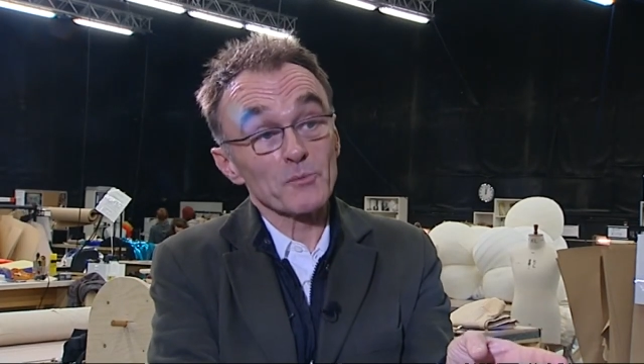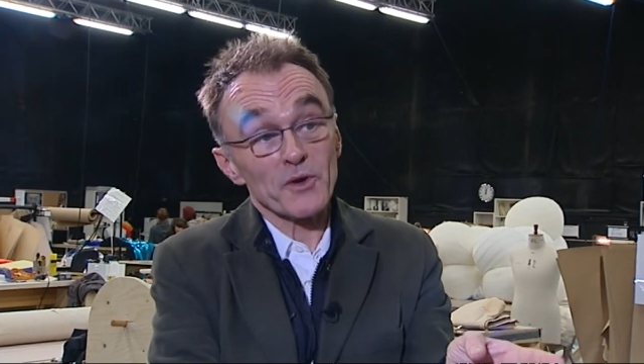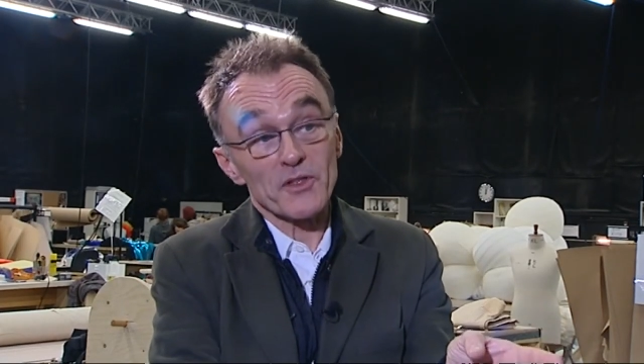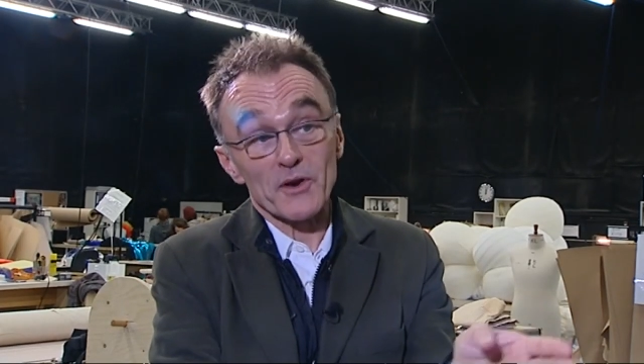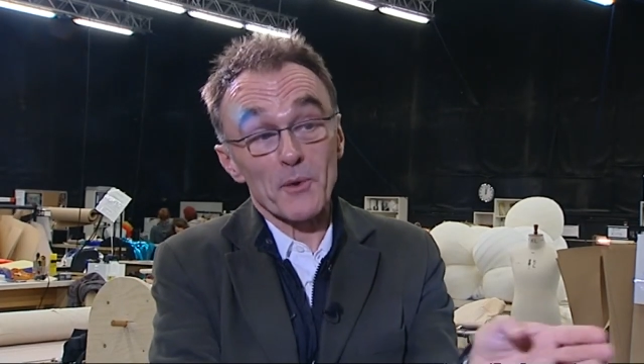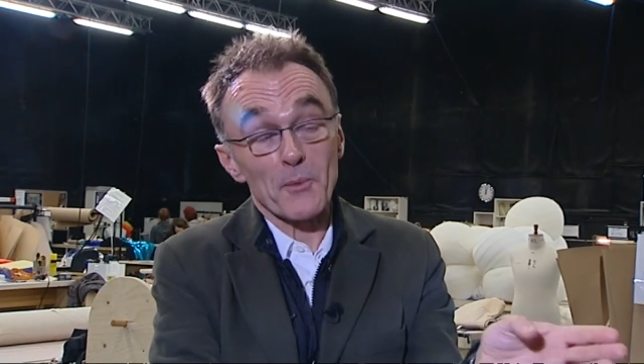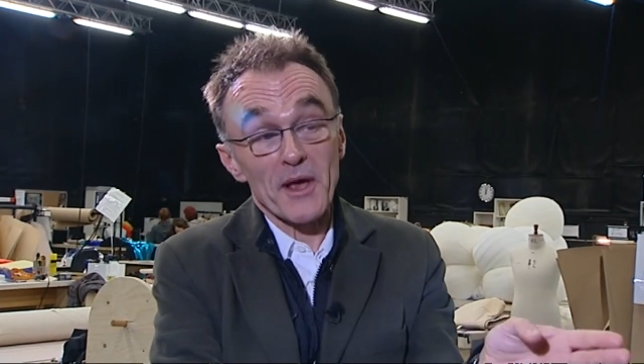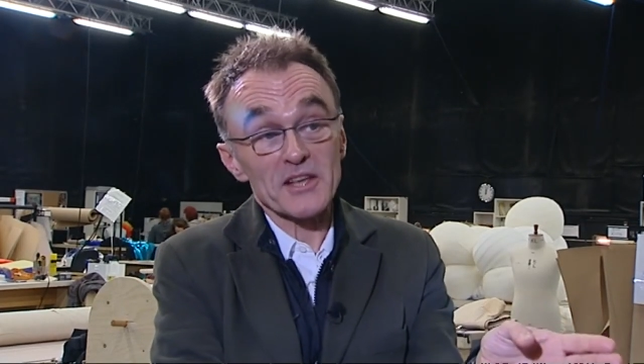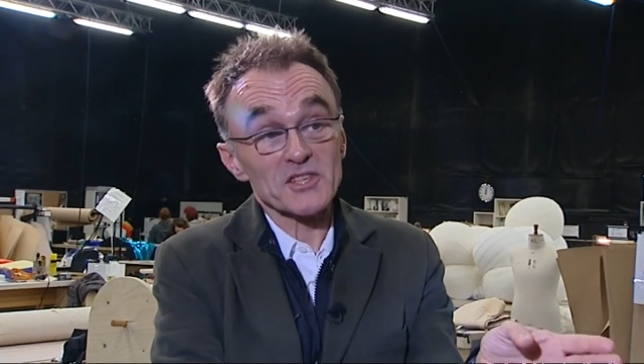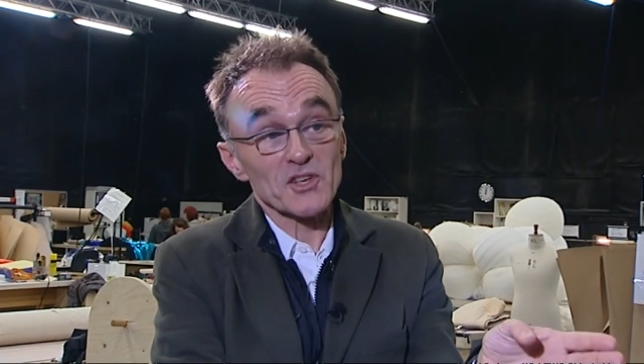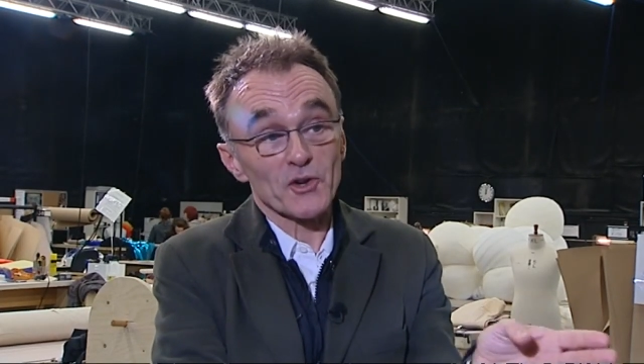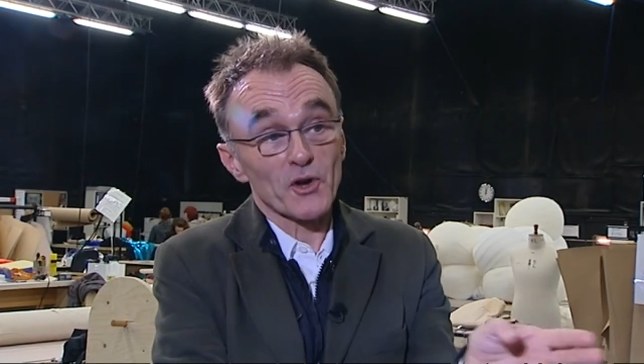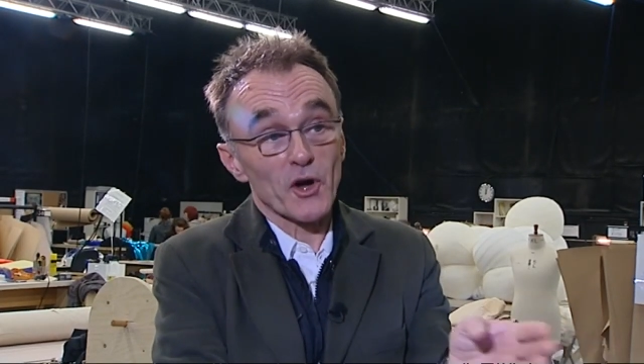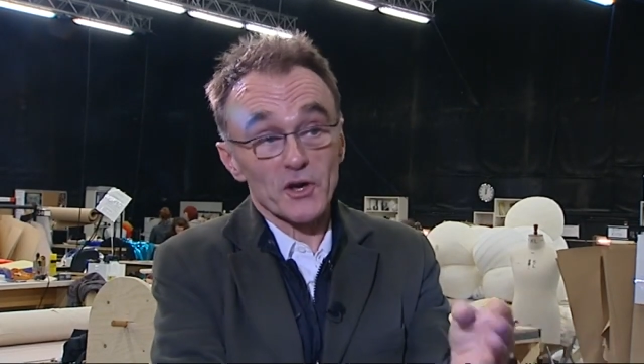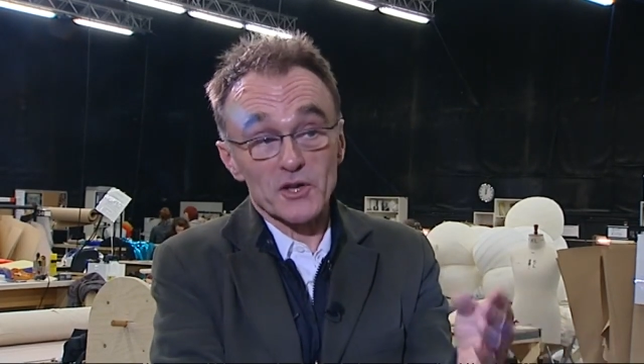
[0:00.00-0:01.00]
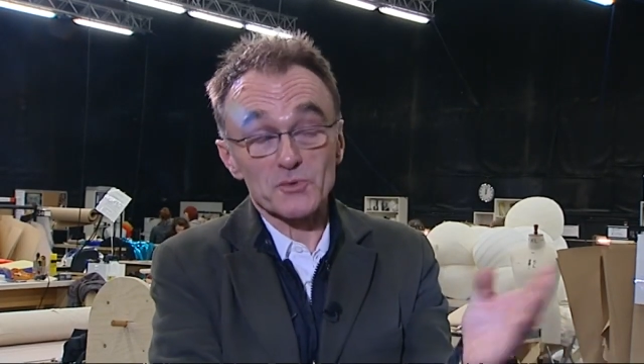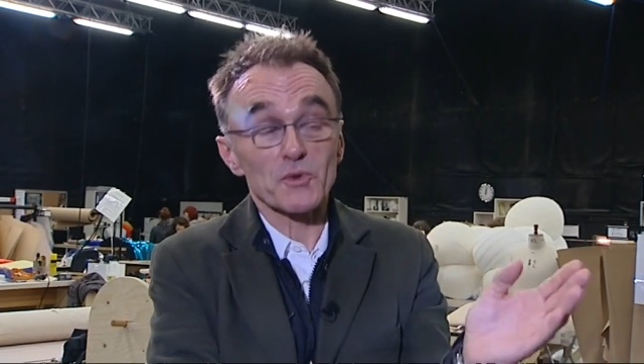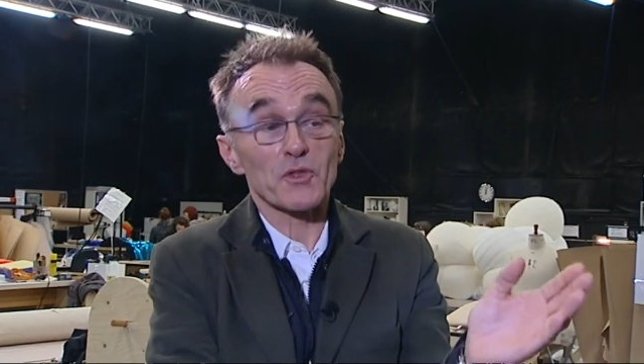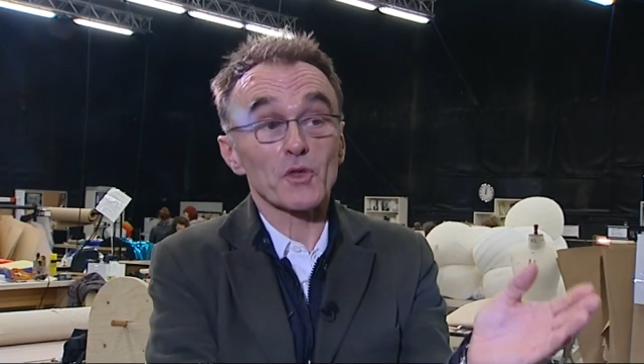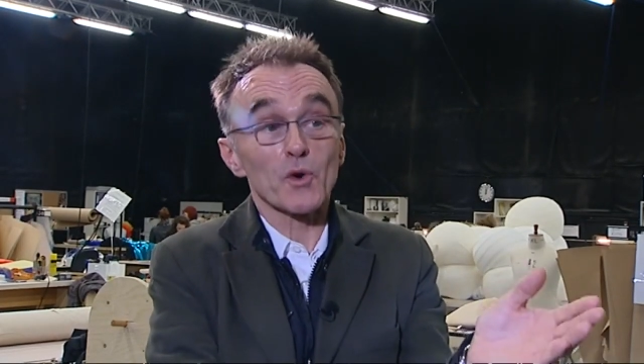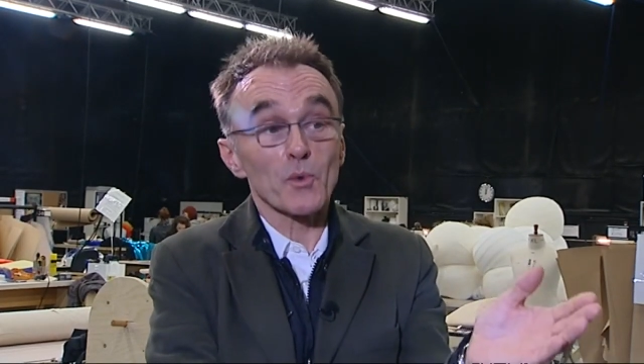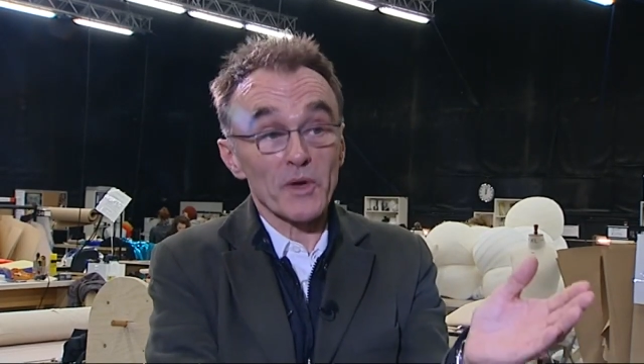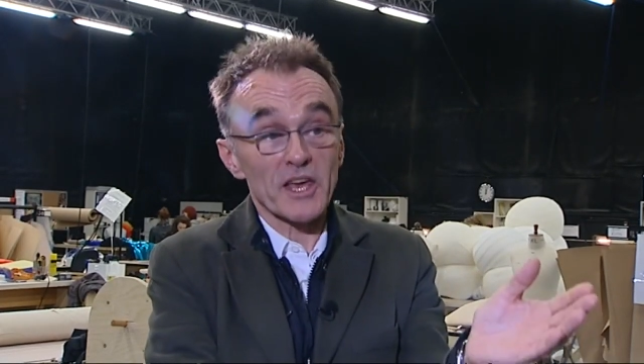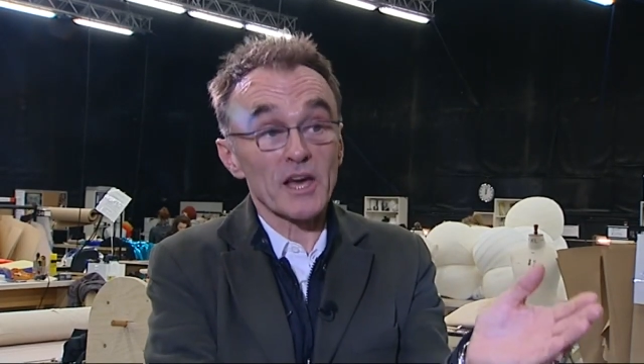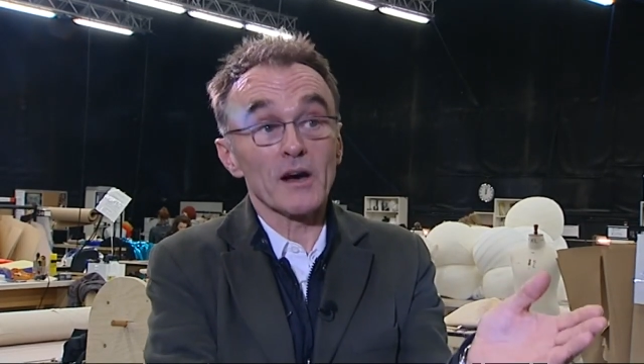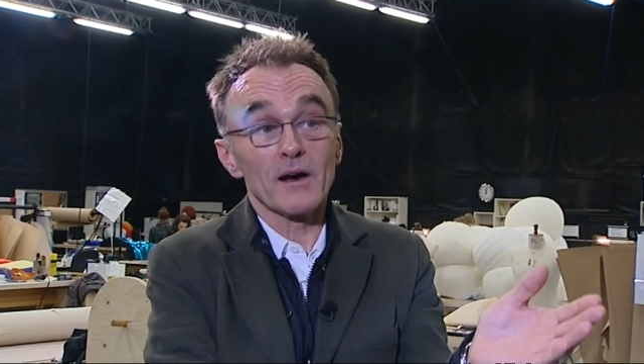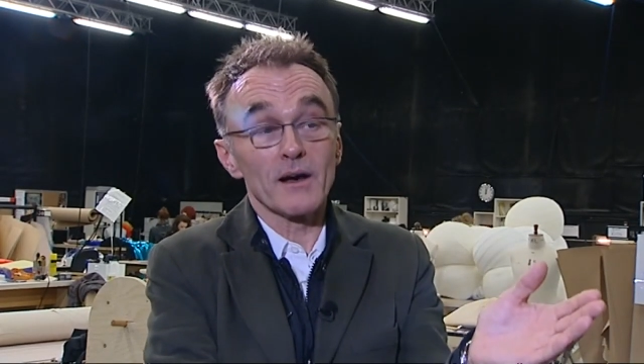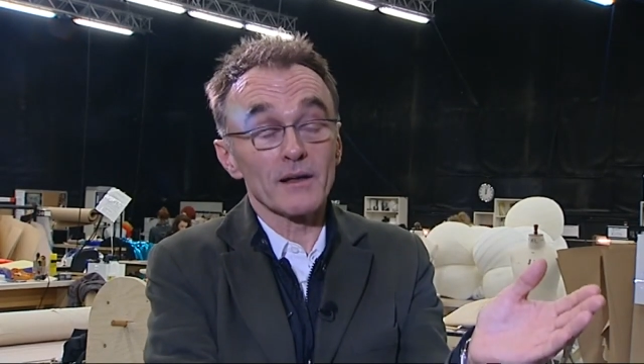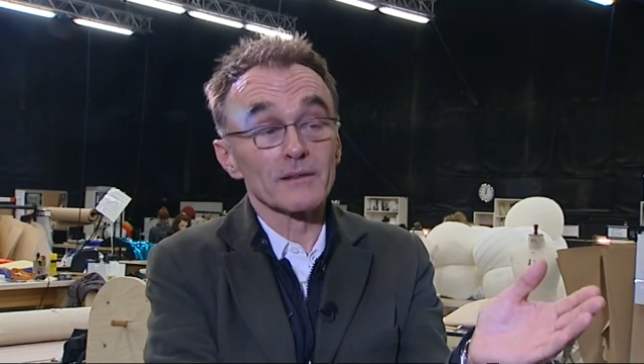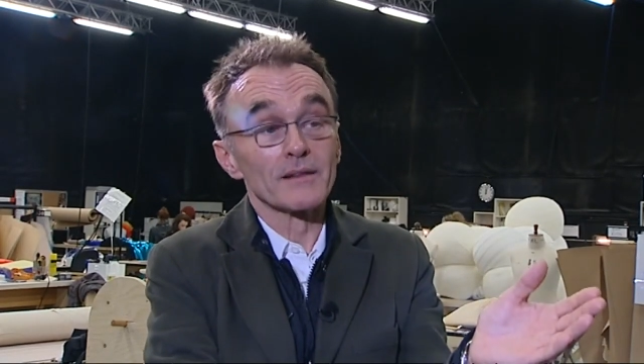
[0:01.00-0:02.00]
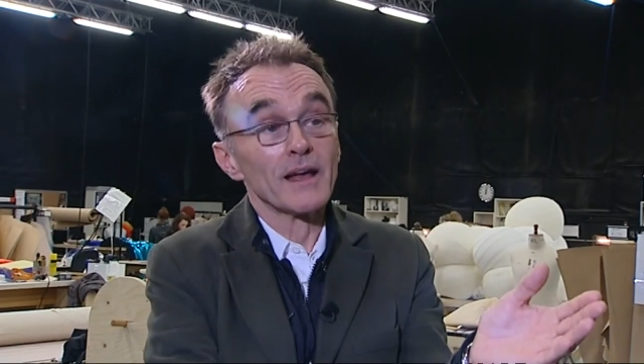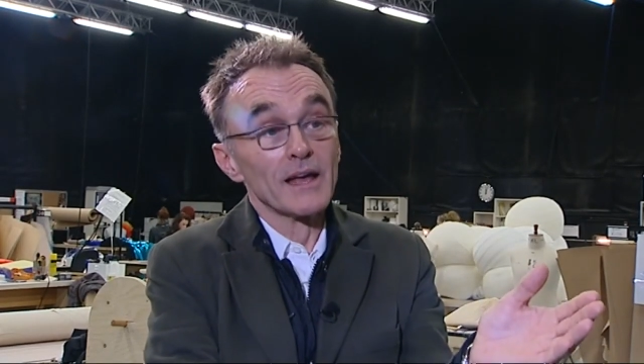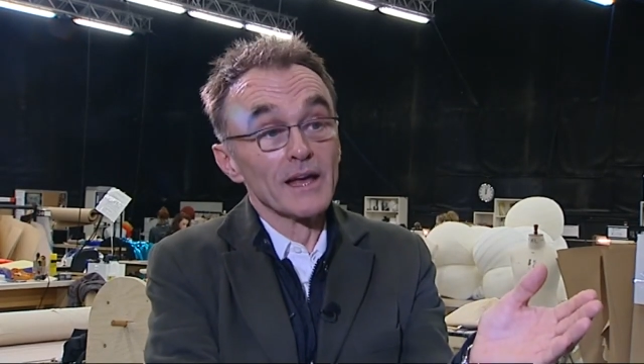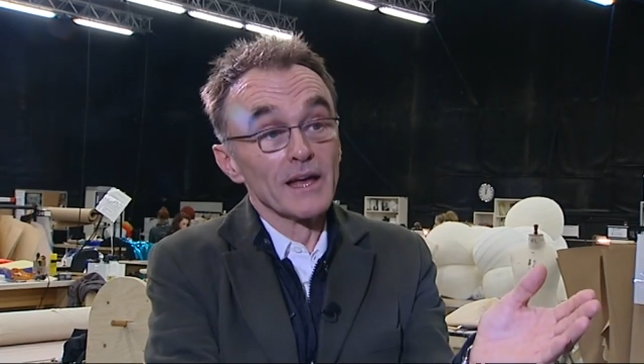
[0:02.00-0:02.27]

whether it rains or not, because we thought we can't